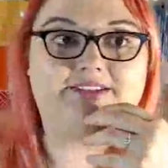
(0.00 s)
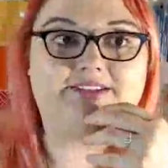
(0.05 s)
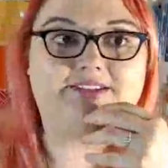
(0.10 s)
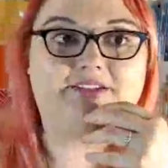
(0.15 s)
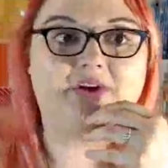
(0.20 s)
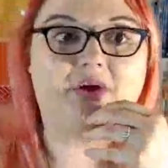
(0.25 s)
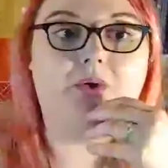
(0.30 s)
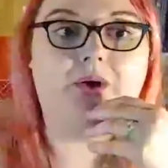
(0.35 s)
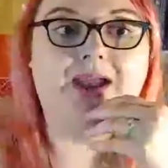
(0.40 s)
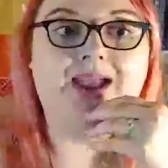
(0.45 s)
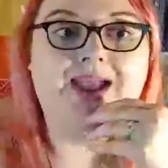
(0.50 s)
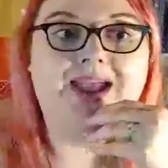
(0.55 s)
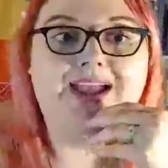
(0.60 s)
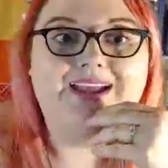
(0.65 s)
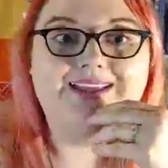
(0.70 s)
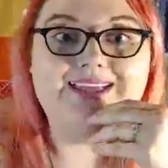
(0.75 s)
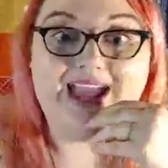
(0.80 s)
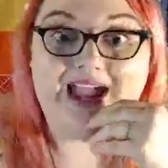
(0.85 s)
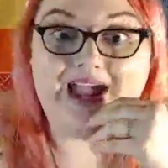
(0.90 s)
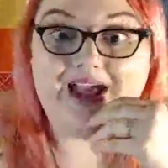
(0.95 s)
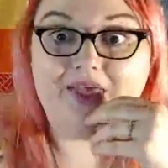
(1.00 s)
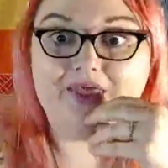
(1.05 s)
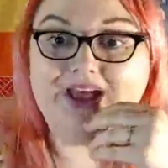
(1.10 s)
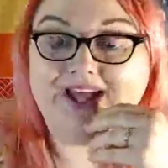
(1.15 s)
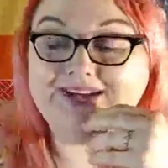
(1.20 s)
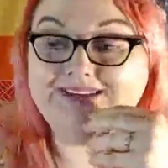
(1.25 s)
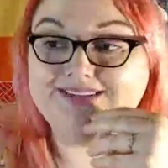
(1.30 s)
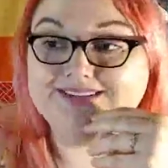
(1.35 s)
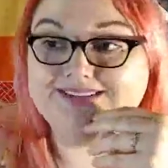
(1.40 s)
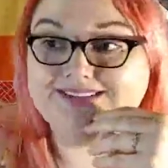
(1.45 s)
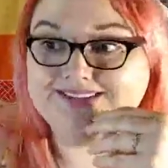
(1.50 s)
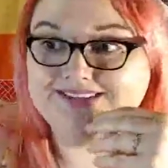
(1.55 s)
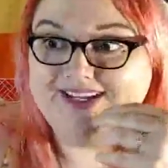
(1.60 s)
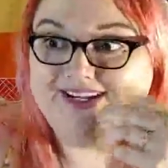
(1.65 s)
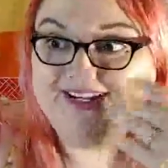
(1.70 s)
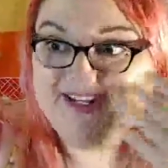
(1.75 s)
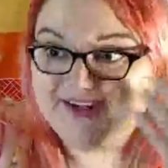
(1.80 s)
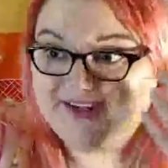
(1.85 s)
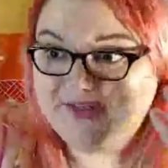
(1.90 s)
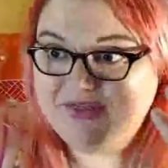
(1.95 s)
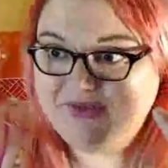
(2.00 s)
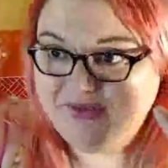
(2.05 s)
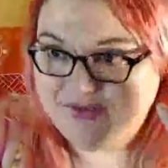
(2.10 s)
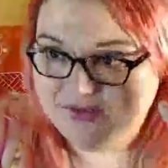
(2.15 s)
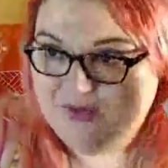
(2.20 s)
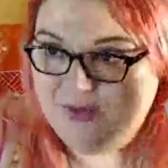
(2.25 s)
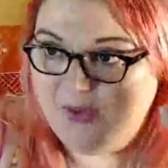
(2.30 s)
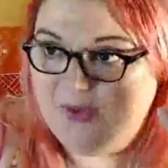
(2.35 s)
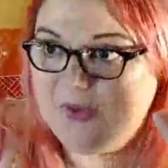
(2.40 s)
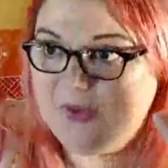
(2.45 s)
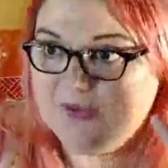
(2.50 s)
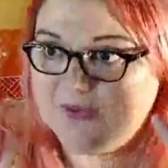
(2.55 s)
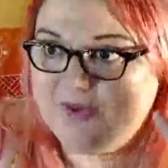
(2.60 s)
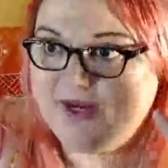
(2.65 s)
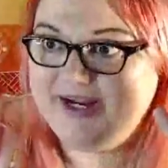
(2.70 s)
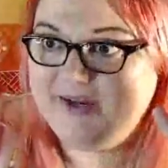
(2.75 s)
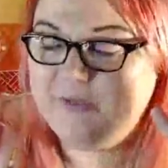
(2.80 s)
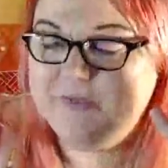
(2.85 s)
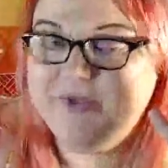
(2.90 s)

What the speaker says: So yeah, that is like the goal, right?